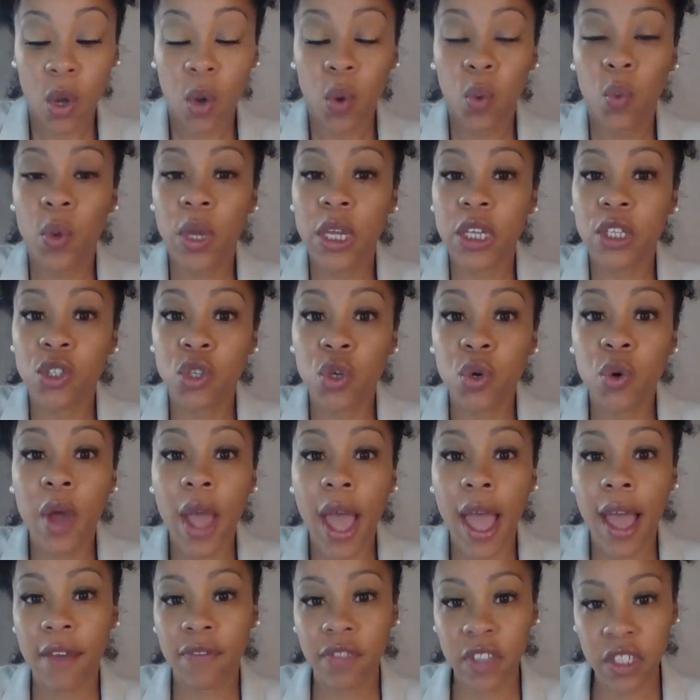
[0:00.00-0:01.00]
We do
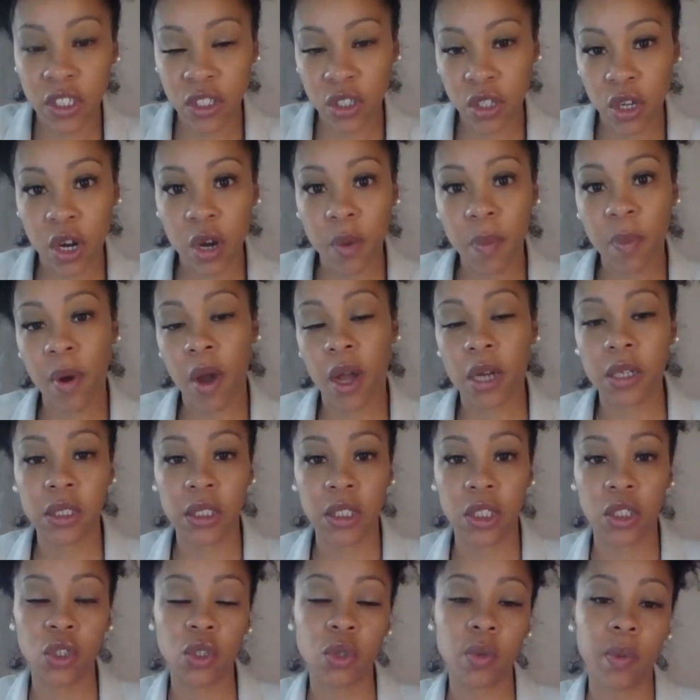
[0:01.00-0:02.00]
have these third-party
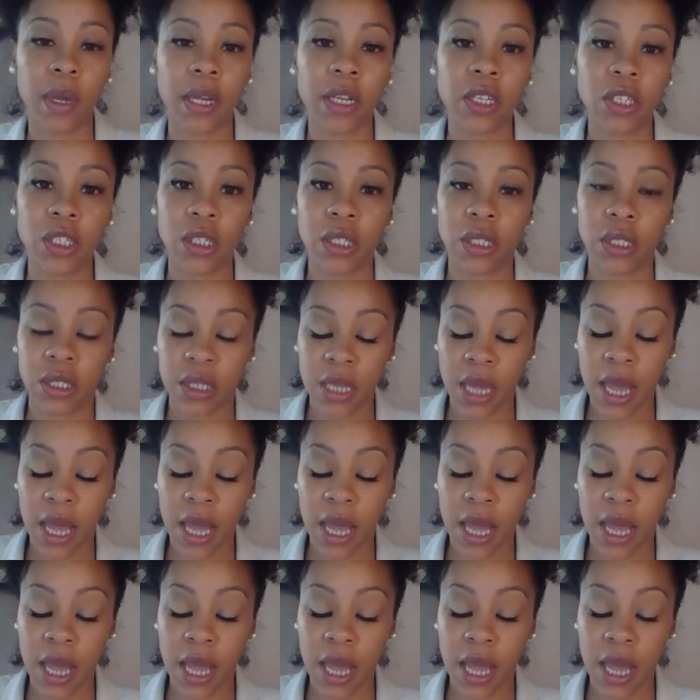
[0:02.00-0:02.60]
situations,